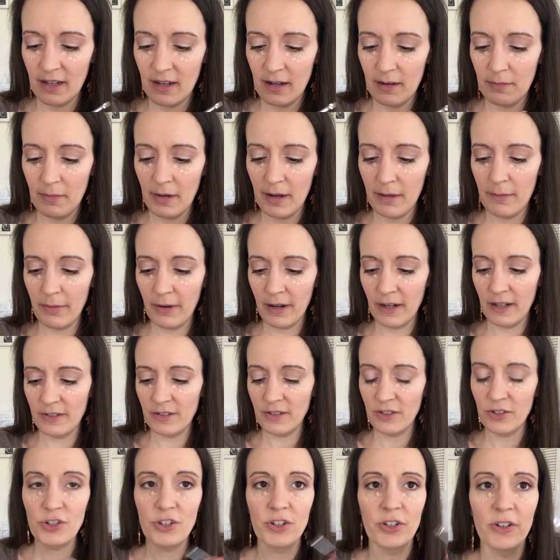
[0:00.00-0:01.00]
on my
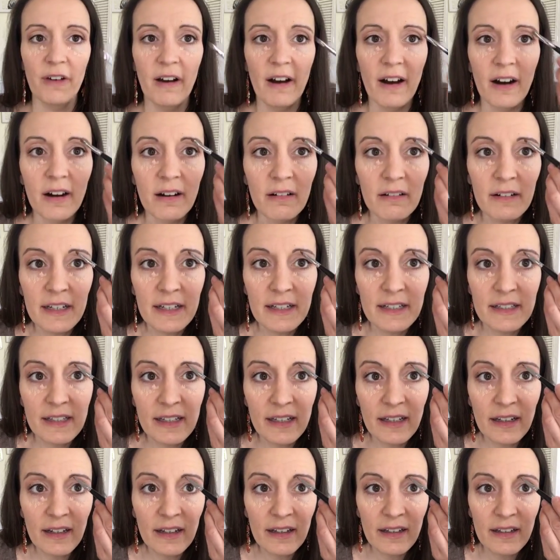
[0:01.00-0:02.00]
brows to show you how
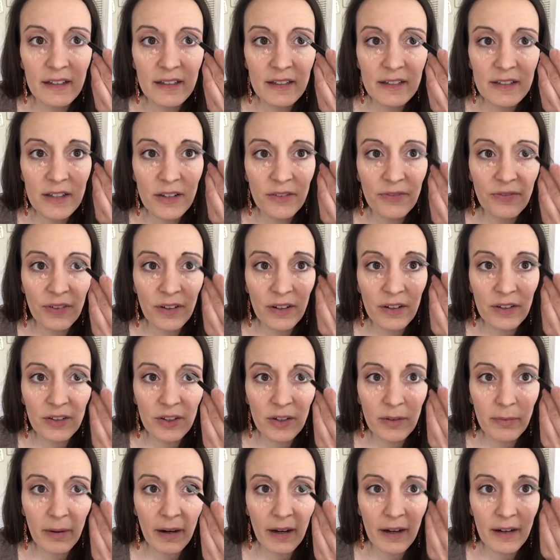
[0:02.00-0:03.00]
easy it is to fill in
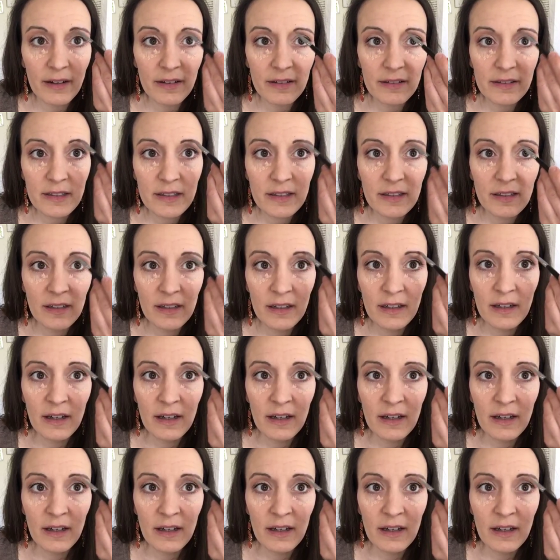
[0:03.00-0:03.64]
your brows.